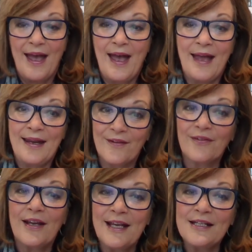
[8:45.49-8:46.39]
and
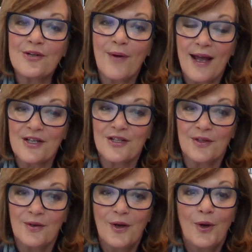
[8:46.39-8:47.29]
every
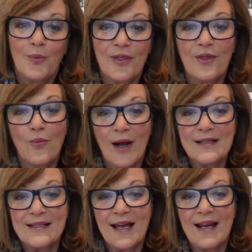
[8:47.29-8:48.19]
interaction with the
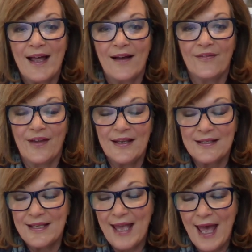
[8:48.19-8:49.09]
ones they love
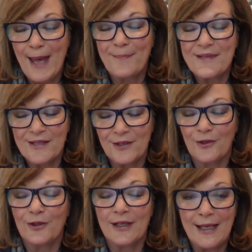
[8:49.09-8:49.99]
is the
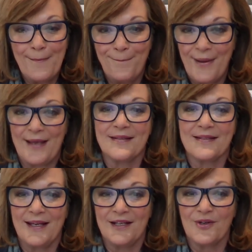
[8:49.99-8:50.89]
absolutely best
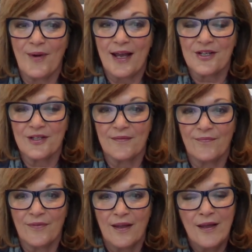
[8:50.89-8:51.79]
interaction.
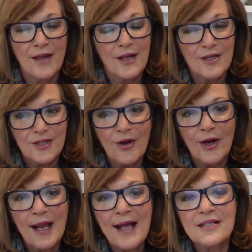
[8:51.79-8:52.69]
So
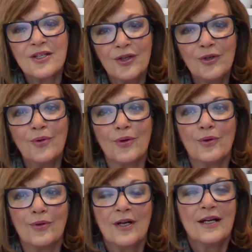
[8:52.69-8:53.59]
I'd ask you
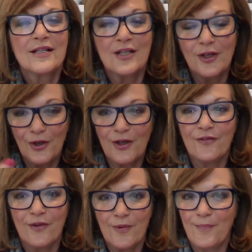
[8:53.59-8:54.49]
all to
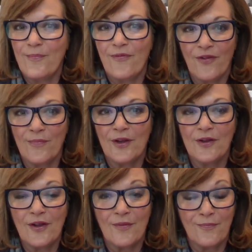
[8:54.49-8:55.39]
learn from
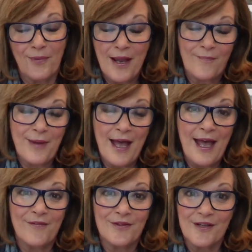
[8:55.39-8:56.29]
the
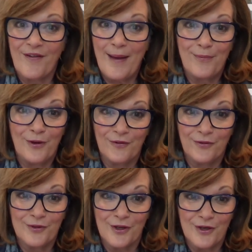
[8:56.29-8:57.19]
behaviours of our
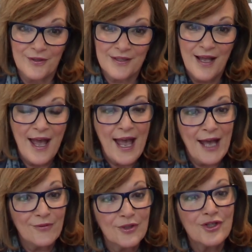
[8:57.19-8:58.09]
beautiful dogs
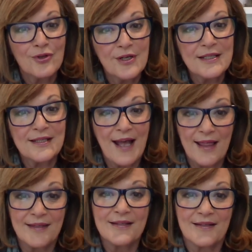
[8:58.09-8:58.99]
and rejoice
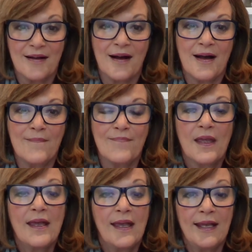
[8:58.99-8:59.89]
at this time
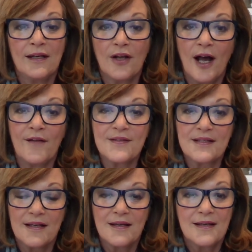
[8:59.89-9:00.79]
in
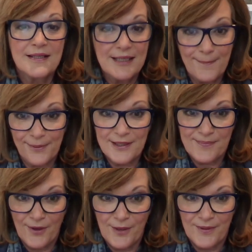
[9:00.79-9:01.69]
life's simplest
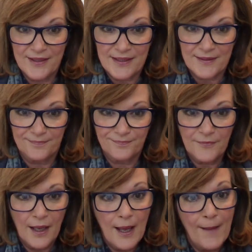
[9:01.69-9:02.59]
moments
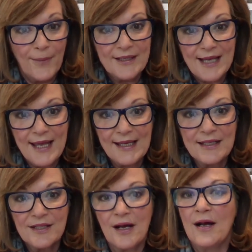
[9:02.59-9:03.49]
by taking
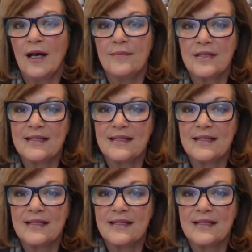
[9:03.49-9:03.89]
time to